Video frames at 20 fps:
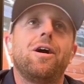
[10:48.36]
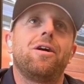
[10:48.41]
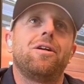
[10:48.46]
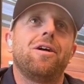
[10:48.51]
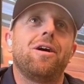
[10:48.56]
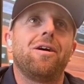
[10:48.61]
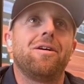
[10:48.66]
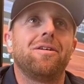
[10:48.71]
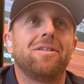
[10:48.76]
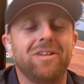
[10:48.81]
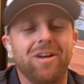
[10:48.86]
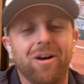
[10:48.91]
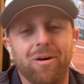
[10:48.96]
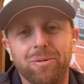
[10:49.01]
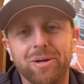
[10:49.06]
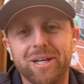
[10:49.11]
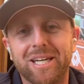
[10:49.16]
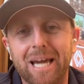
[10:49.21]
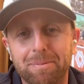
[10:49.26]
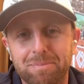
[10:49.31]
No.
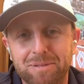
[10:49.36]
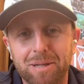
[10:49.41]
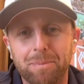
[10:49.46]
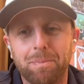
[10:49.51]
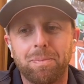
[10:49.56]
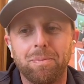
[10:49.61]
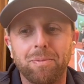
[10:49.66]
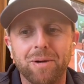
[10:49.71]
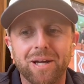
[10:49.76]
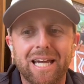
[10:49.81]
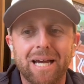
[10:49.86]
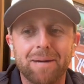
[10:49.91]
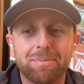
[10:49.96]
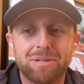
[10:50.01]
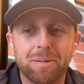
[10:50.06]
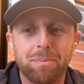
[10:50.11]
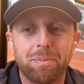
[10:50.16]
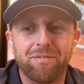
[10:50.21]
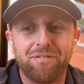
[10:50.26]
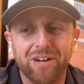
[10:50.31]
We kept
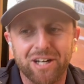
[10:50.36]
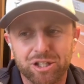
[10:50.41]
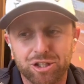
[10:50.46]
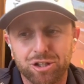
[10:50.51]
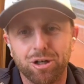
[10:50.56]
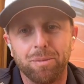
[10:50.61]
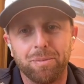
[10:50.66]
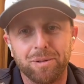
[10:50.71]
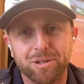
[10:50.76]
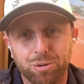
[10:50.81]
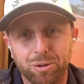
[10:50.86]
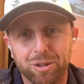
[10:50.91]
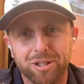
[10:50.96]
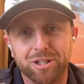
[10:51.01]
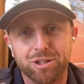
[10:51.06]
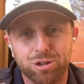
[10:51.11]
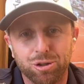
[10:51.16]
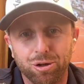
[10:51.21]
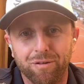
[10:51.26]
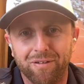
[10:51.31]
it professional between
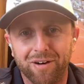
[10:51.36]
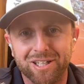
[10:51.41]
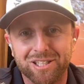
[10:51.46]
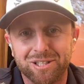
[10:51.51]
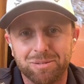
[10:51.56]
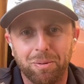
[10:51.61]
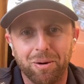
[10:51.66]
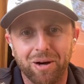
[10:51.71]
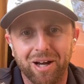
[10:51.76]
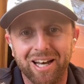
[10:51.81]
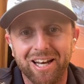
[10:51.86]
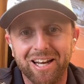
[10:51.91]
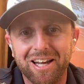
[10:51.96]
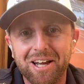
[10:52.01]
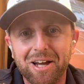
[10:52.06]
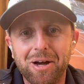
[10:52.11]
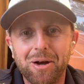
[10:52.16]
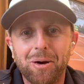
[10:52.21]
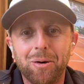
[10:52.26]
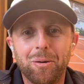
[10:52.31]
the two of us, but
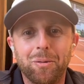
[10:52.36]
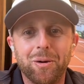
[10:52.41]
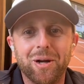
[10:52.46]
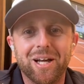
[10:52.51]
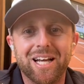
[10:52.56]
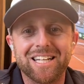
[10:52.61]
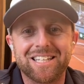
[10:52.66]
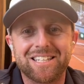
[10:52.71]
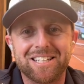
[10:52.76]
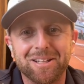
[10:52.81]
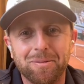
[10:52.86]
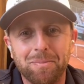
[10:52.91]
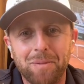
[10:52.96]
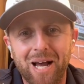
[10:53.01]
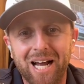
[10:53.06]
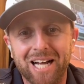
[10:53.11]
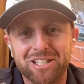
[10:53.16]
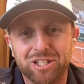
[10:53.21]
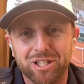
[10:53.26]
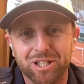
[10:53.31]
we get to the
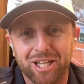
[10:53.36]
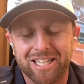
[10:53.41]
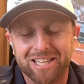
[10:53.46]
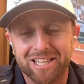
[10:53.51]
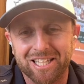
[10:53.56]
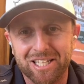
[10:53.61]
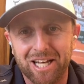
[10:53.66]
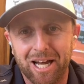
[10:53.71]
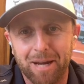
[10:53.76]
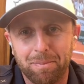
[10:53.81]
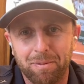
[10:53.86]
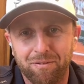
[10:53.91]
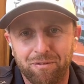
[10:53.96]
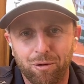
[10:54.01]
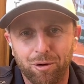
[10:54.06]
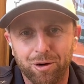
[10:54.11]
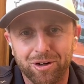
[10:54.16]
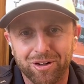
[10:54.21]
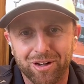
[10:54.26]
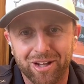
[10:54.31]
match and like the night
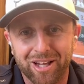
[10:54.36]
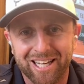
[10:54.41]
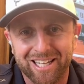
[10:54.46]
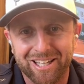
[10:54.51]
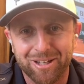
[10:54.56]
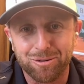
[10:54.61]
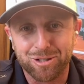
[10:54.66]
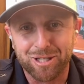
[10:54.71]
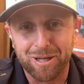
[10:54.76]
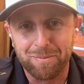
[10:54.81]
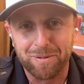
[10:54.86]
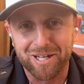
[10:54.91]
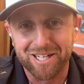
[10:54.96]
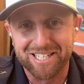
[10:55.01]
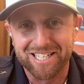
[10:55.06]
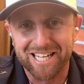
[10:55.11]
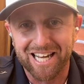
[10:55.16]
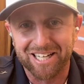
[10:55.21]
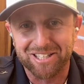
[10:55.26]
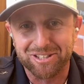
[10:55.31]
before, you're like, you sent me a
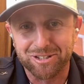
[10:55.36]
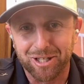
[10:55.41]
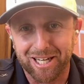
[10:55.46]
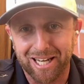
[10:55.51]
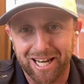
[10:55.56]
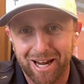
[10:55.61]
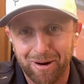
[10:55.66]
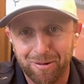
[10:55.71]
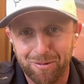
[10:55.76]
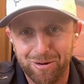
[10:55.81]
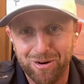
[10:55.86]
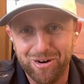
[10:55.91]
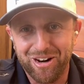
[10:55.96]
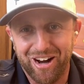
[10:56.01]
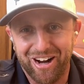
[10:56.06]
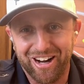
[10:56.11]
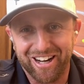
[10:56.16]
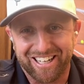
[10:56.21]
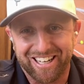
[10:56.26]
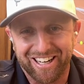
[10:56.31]
text like, hey, we're
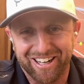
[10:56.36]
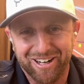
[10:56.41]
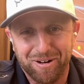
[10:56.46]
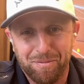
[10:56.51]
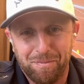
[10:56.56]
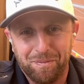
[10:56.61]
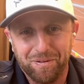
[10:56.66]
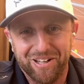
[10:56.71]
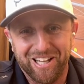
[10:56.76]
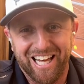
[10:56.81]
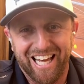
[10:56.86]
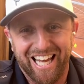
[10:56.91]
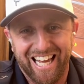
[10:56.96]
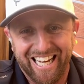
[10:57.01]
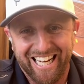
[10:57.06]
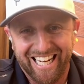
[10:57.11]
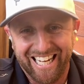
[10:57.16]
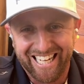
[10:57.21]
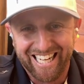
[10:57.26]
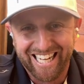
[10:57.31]
not going to
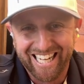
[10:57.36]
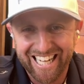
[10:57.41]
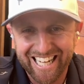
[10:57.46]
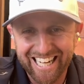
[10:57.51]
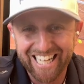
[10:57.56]
play.